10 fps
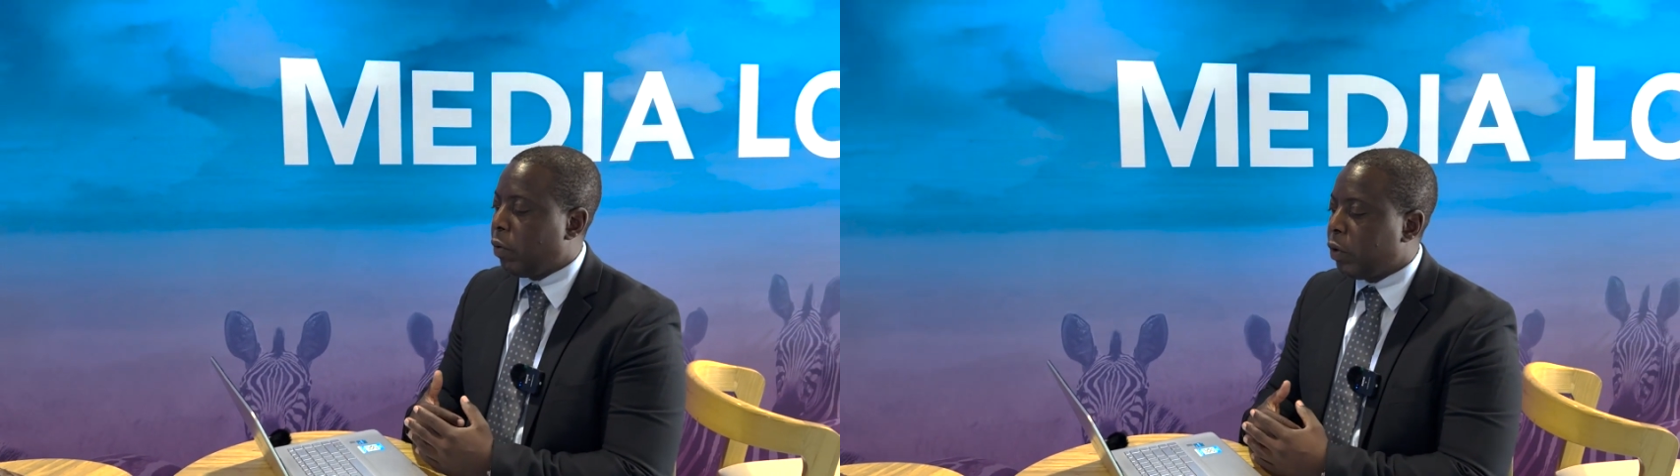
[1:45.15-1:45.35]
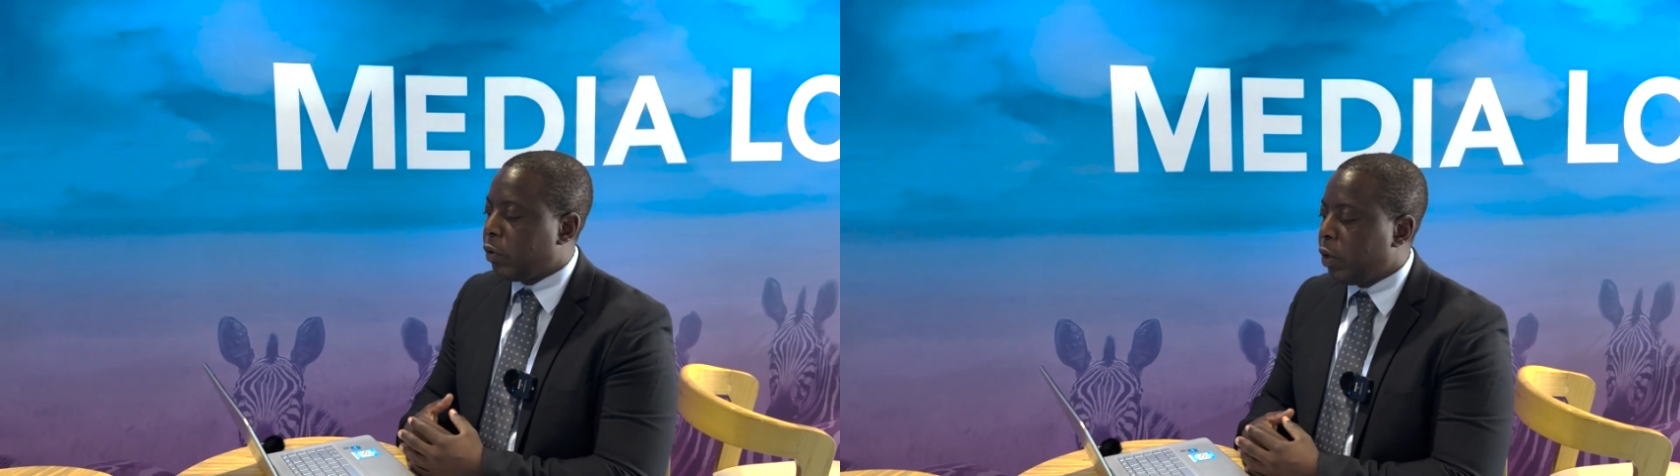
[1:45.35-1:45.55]

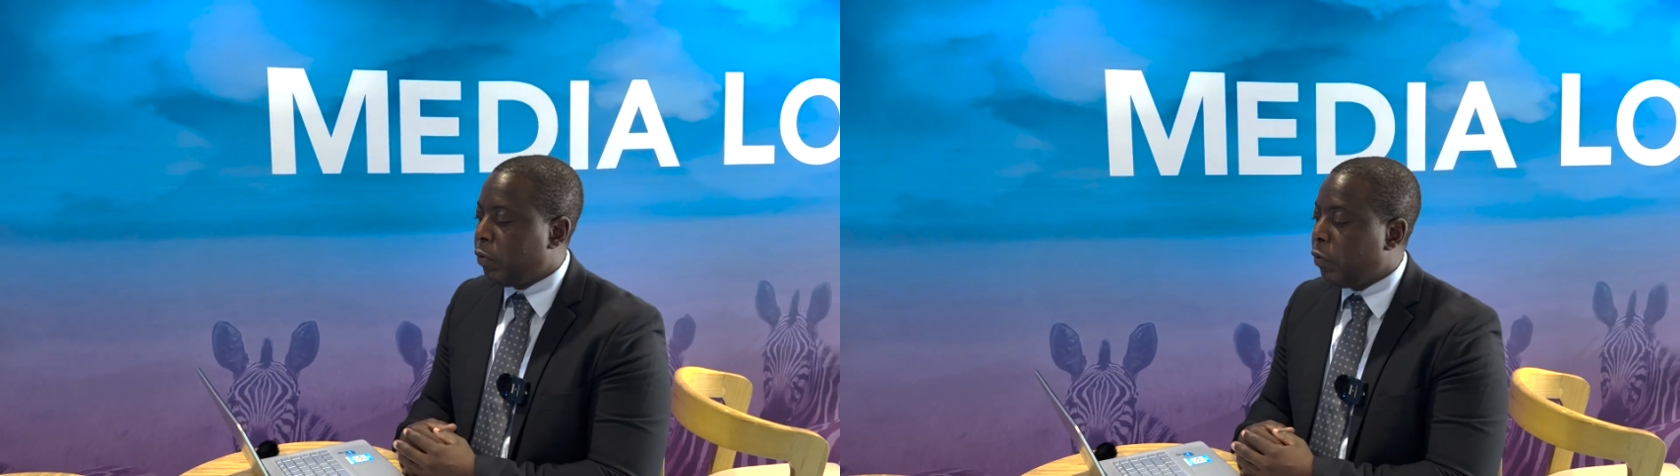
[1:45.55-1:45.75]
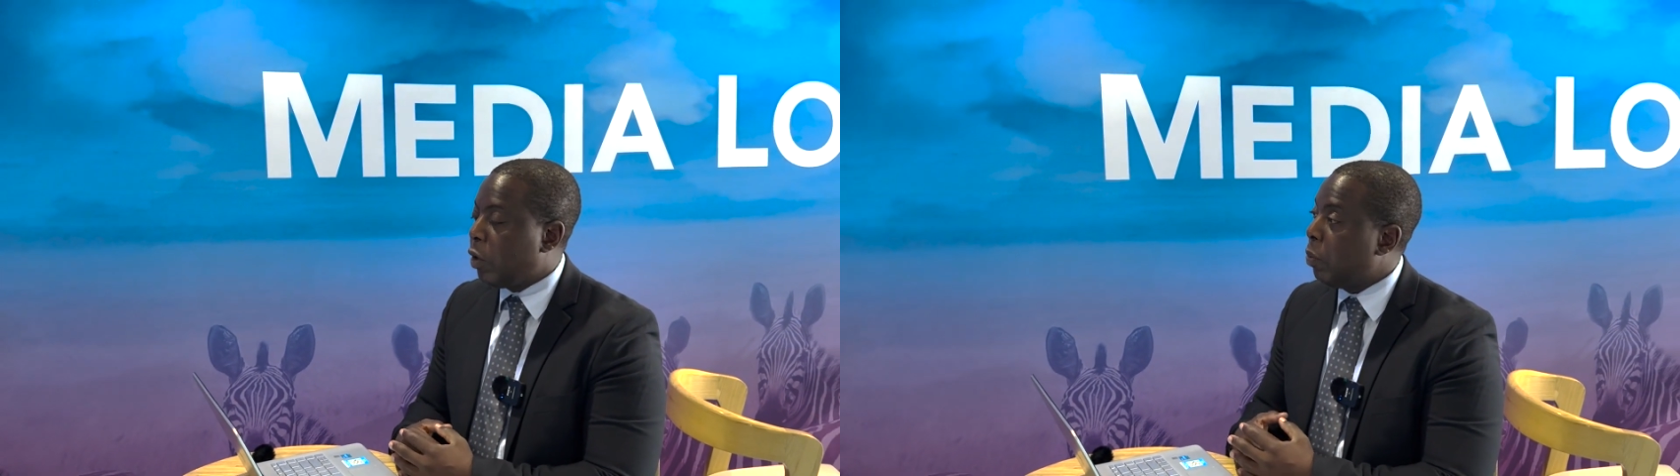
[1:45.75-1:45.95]
obviously,
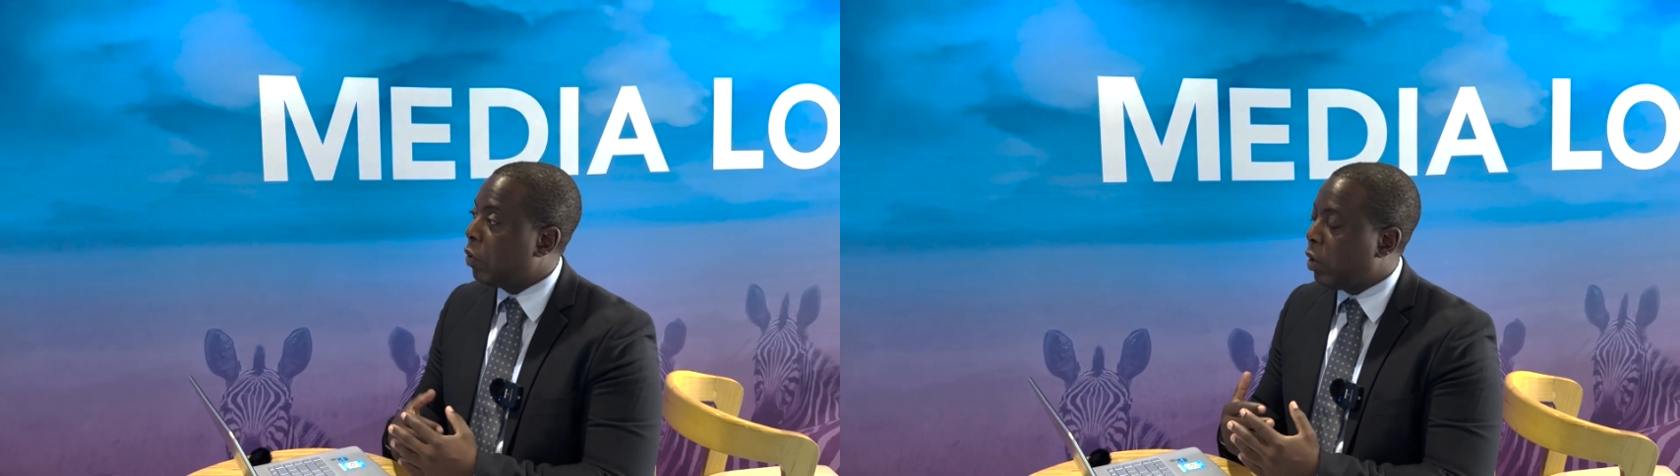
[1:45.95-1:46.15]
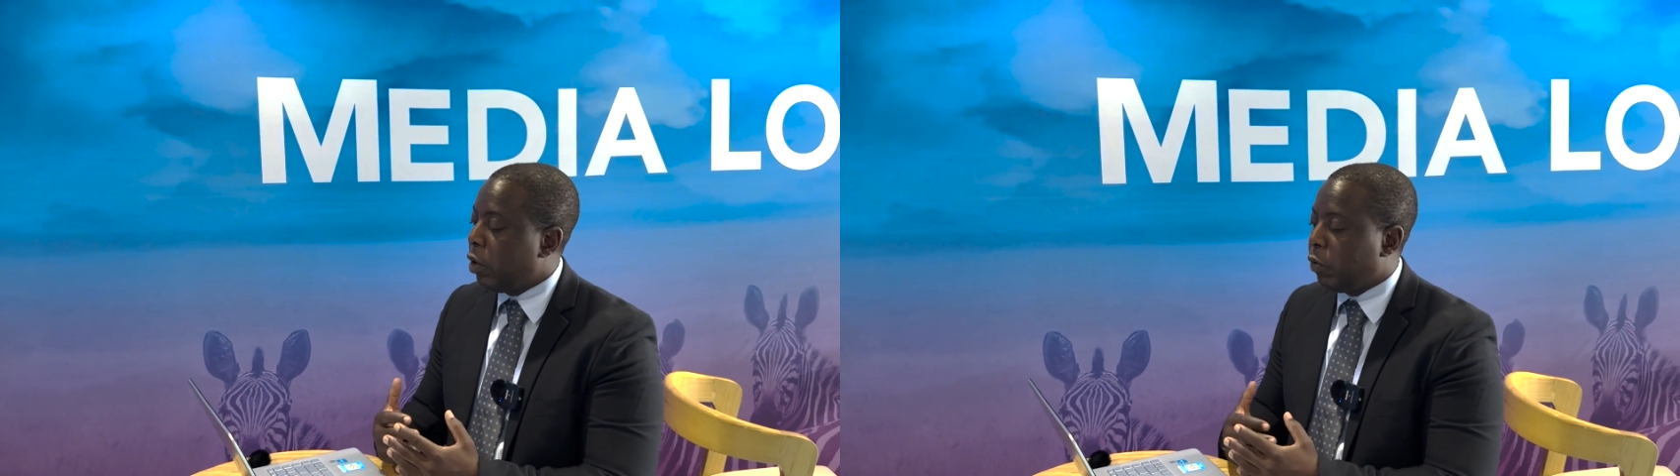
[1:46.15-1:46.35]

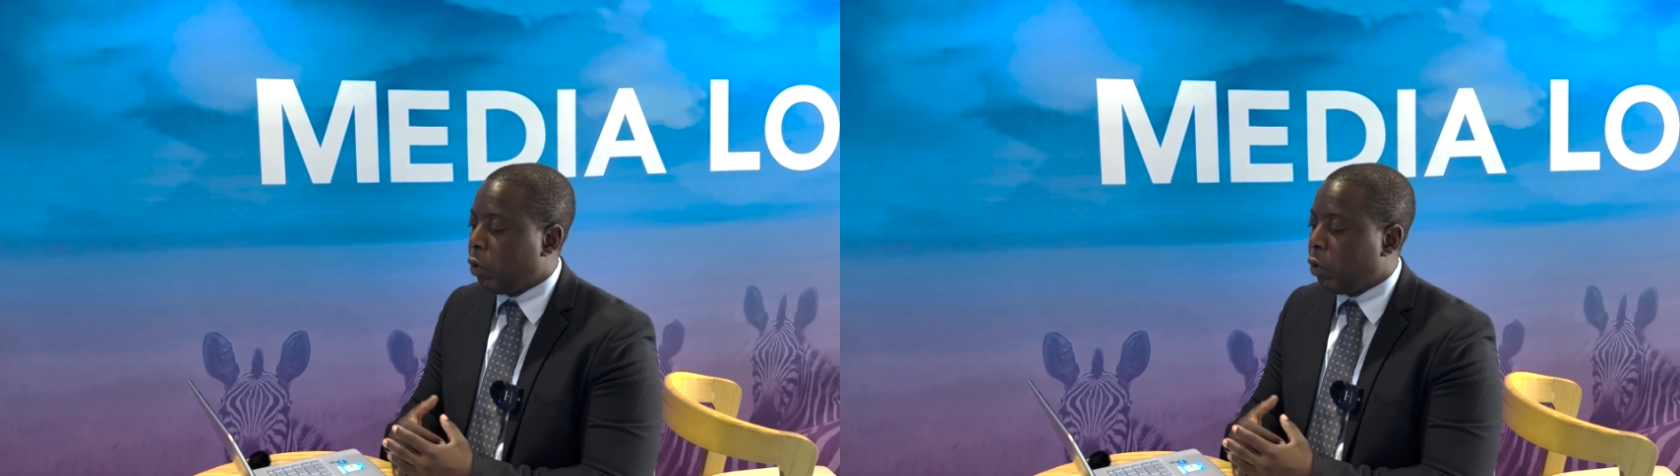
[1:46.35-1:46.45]
15% of